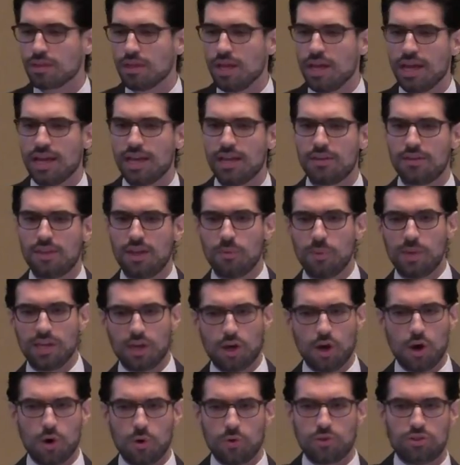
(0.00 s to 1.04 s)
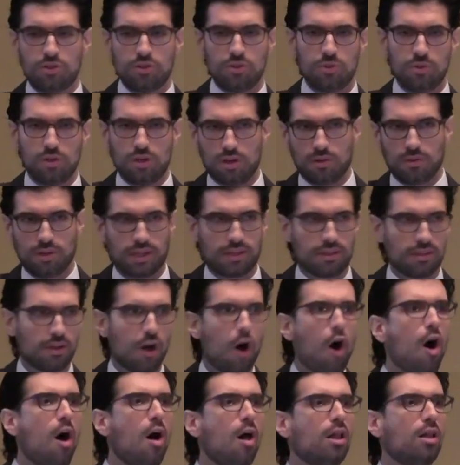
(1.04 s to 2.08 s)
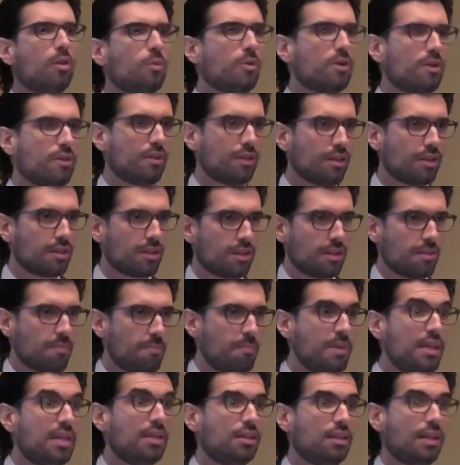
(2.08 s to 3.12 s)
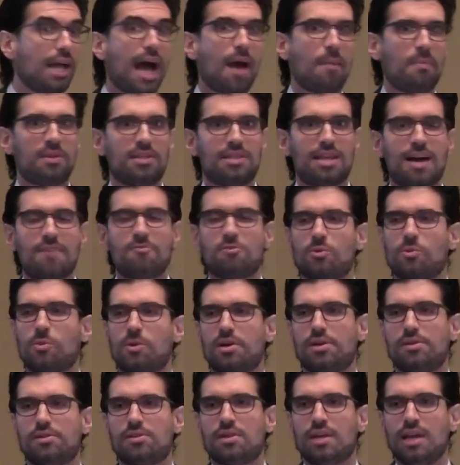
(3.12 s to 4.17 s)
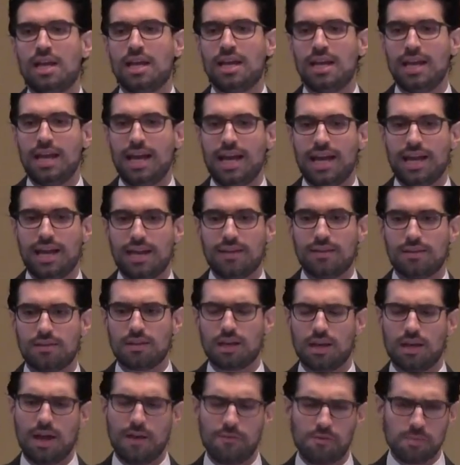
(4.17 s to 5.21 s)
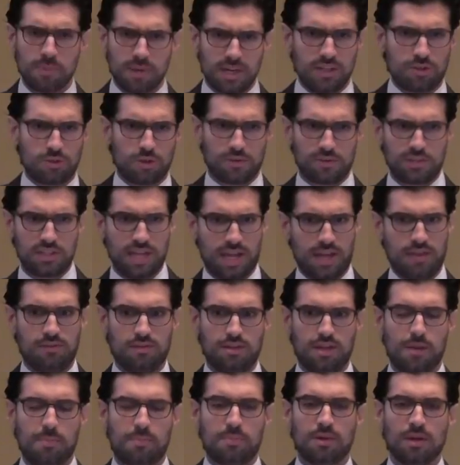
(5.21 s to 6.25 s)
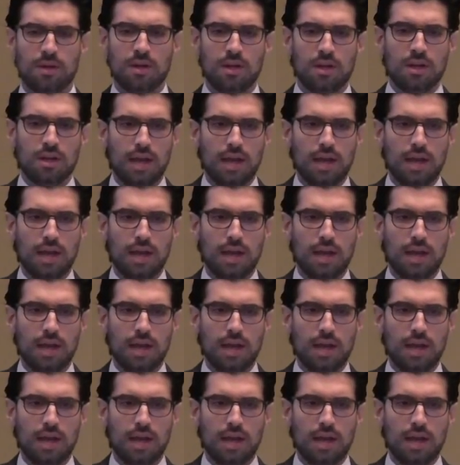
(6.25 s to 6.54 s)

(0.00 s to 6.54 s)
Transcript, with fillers: And then we go to, like the hall where the meal happens afterwards, and everybody sort of stands up.